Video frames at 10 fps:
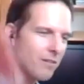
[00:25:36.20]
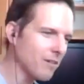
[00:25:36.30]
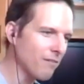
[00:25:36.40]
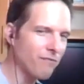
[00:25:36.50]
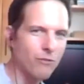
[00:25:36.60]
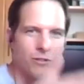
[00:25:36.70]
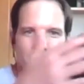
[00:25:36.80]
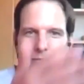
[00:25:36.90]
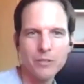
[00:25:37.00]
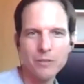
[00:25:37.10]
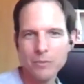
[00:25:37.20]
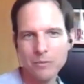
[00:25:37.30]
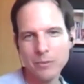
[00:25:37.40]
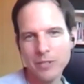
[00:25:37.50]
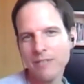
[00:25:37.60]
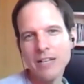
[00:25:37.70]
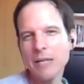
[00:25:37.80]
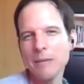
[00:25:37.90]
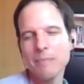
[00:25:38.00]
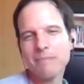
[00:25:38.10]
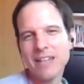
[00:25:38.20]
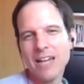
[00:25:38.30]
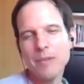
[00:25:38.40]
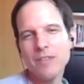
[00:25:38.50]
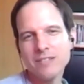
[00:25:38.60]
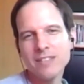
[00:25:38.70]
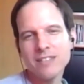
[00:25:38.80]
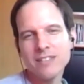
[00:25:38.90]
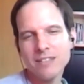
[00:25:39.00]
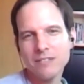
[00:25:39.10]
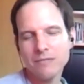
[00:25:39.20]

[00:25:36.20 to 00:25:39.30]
afford whatever i mean this, these are